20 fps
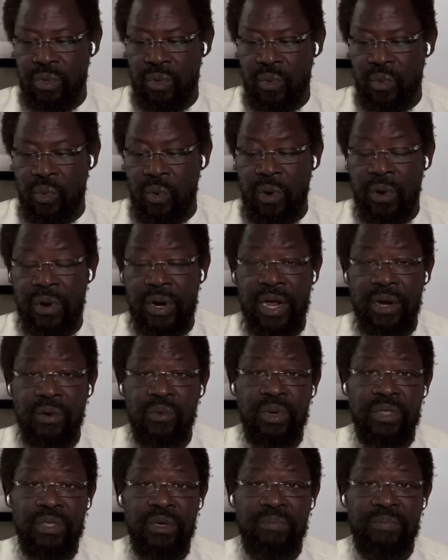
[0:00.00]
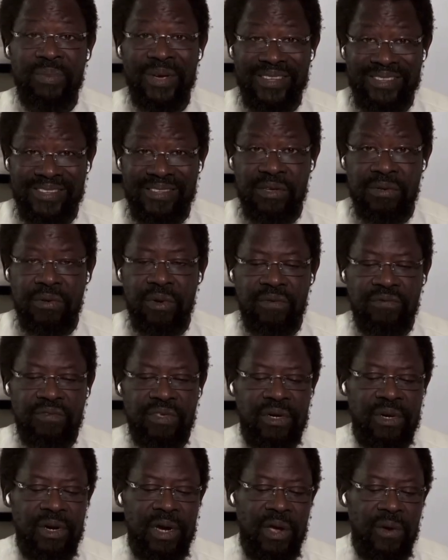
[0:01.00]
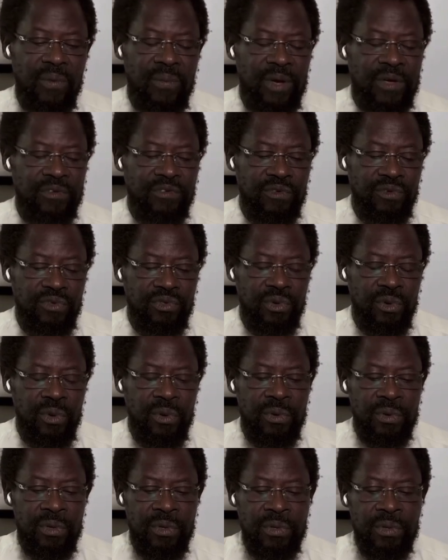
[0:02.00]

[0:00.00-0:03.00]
quarrel with the person of General Obasanjo,